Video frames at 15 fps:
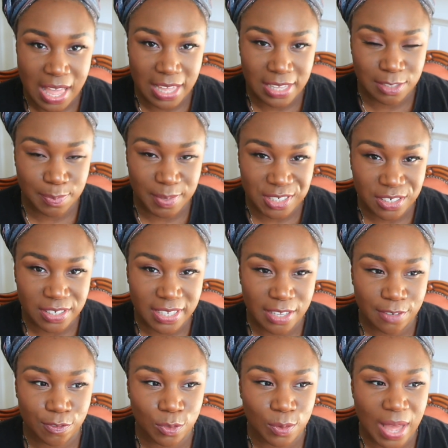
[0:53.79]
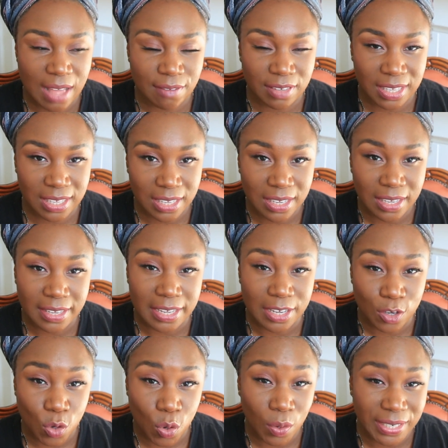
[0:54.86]
especially if you have a
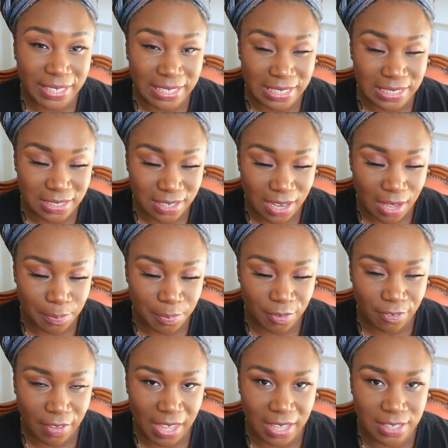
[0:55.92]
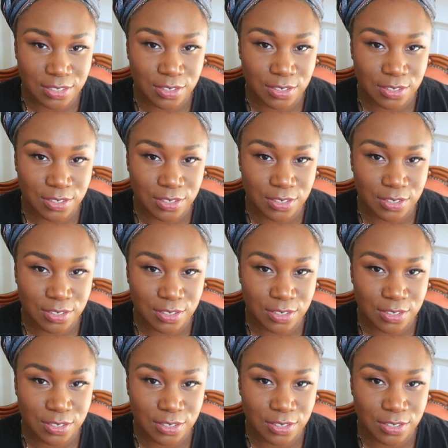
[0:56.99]
kinkier, coilier type of hair.